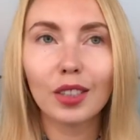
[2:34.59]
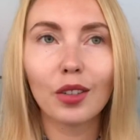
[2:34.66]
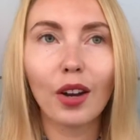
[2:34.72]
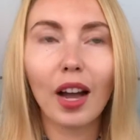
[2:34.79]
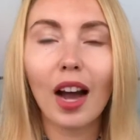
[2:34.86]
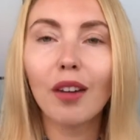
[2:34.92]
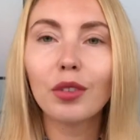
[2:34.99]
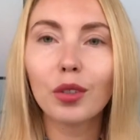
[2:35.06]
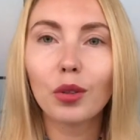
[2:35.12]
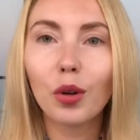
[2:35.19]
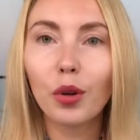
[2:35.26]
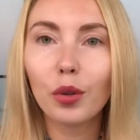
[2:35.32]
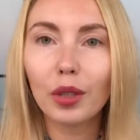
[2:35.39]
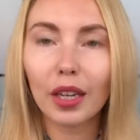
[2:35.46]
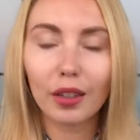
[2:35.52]
So I have to
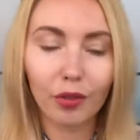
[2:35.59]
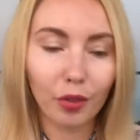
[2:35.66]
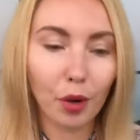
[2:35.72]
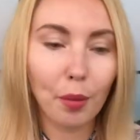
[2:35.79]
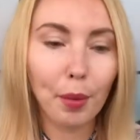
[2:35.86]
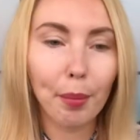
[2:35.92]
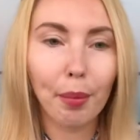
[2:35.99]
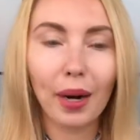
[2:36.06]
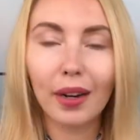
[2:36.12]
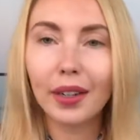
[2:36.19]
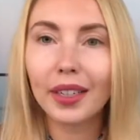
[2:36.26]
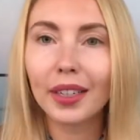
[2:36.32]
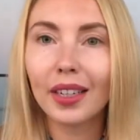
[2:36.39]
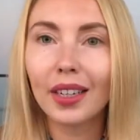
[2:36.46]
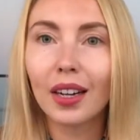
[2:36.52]
go like from a
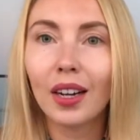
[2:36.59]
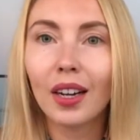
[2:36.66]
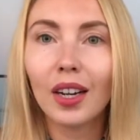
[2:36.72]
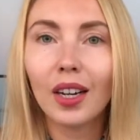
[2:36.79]
parking